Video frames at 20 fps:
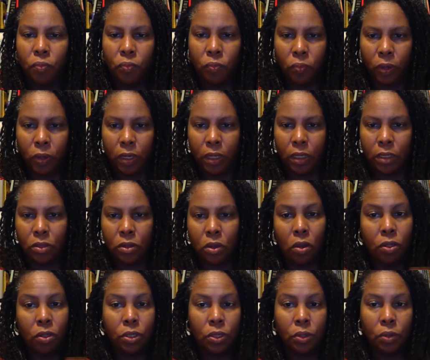readings
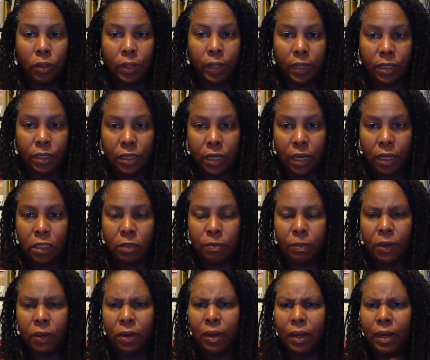also, like
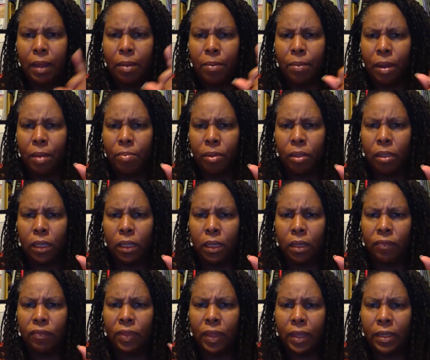Shakespeare. And I
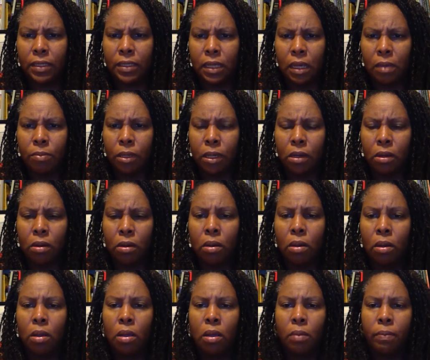believe that same year,
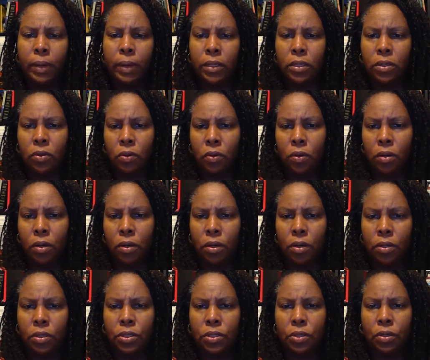my
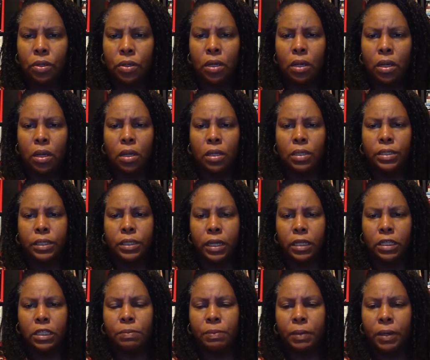daughter took a
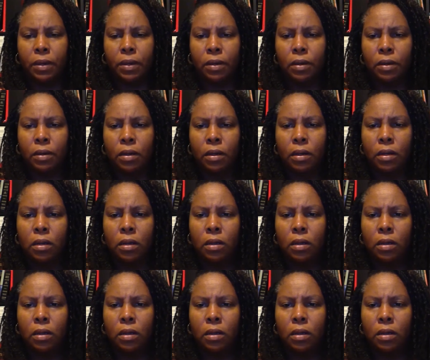Shakespeare